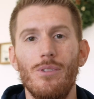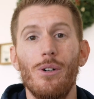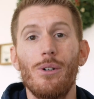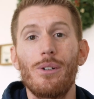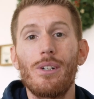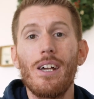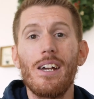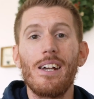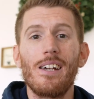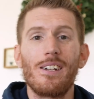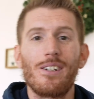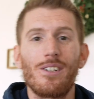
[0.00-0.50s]

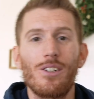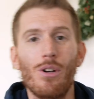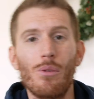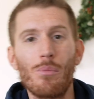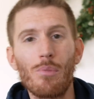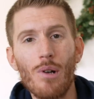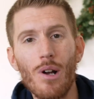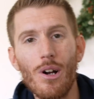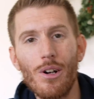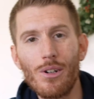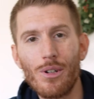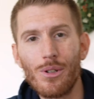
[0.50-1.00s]
Okay, go
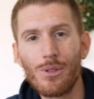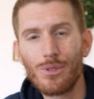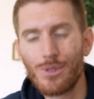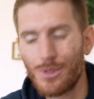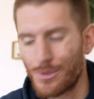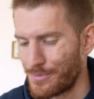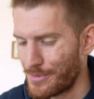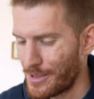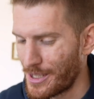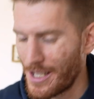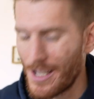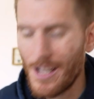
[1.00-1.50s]
Broncos.
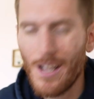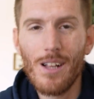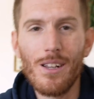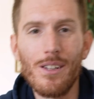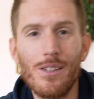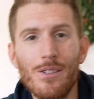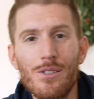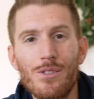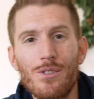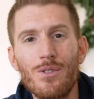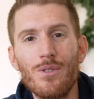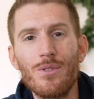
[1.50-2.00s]

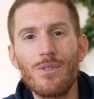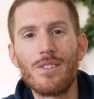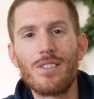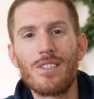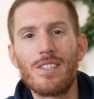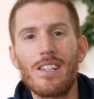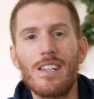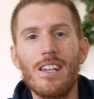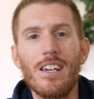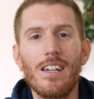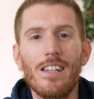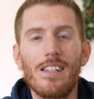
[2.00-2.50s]
Let's do this
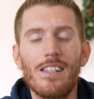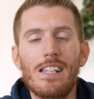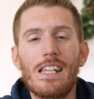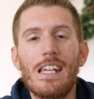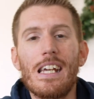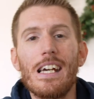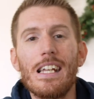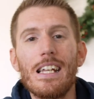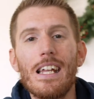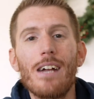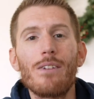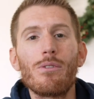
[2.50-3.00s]
again.
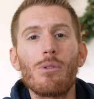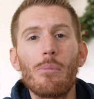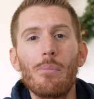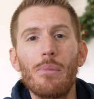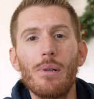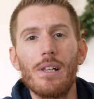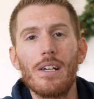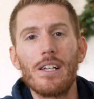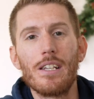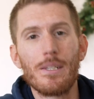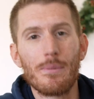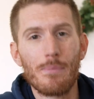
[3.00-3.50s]
Can I
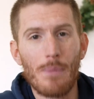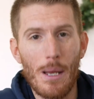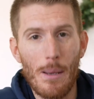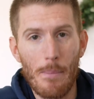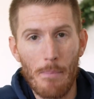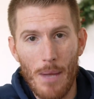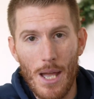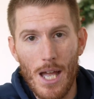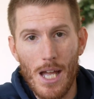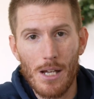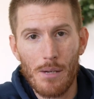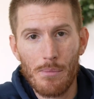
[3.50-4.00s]
replace my
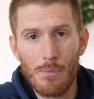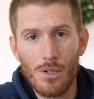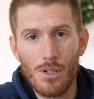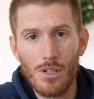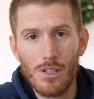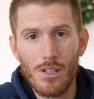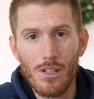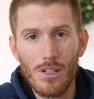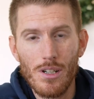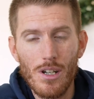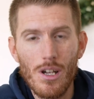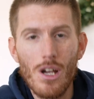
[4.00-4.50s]

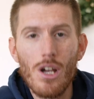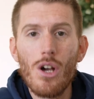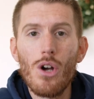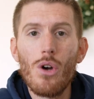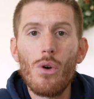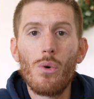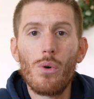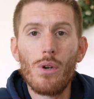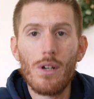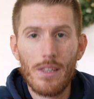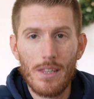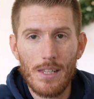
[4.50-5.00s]
MacBook
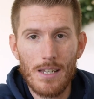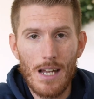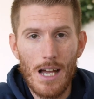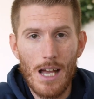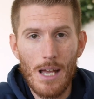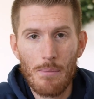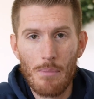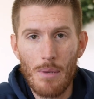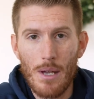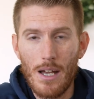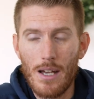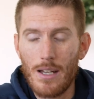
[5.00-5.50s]
with an
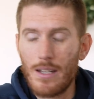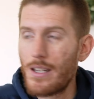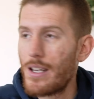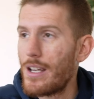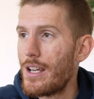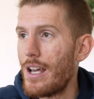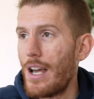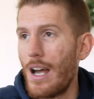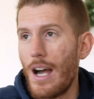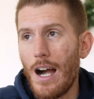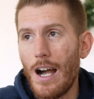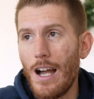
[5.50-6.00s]
iPad?
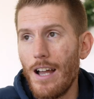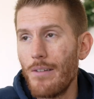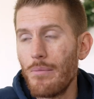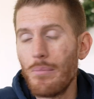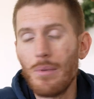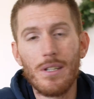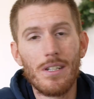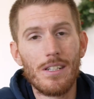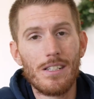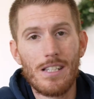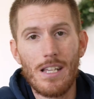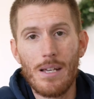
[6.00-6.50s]
I've
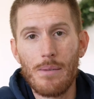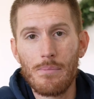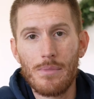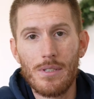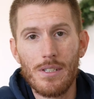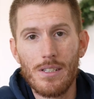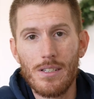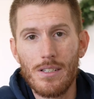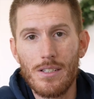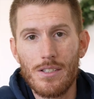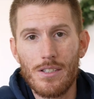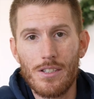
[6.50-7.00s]
been
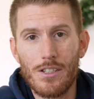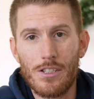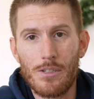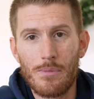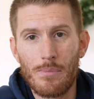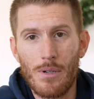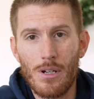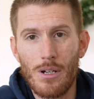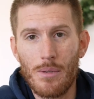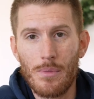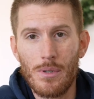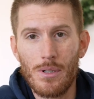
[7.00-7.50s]
attempting this
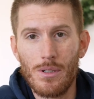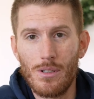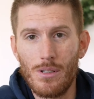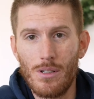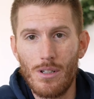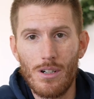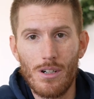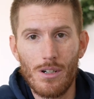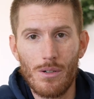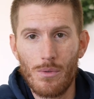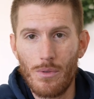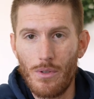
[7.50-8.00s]
experiment
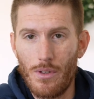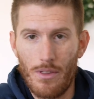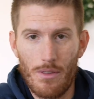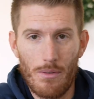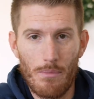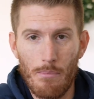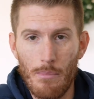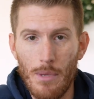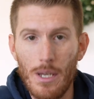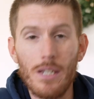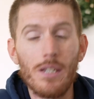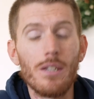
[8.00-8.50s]
along with
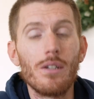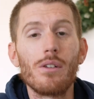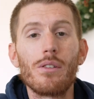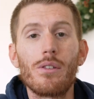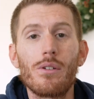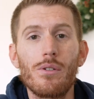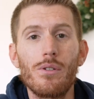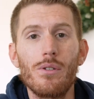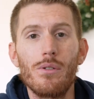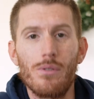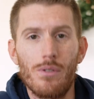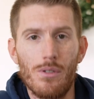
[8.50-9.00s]
many
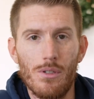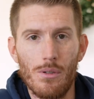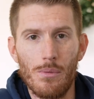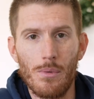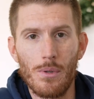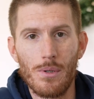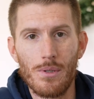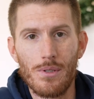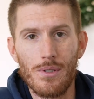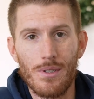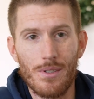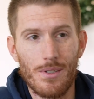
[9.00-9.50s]
other
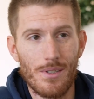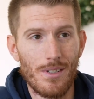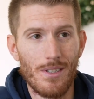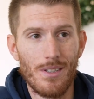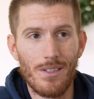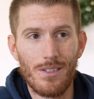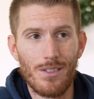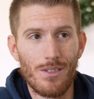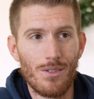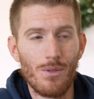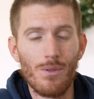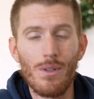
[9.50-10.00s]
YouTubers
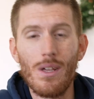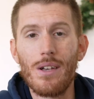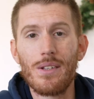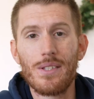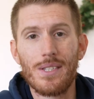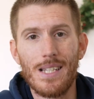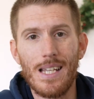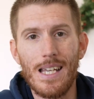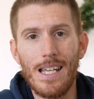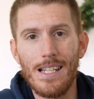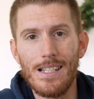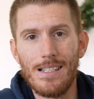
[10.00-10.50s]
since
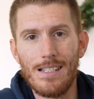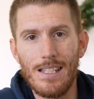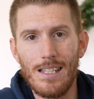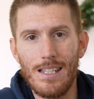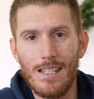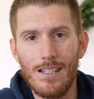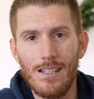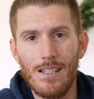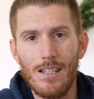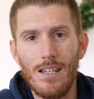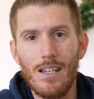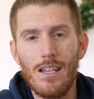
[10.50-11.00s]

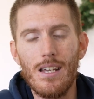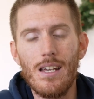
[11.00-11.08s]
2018.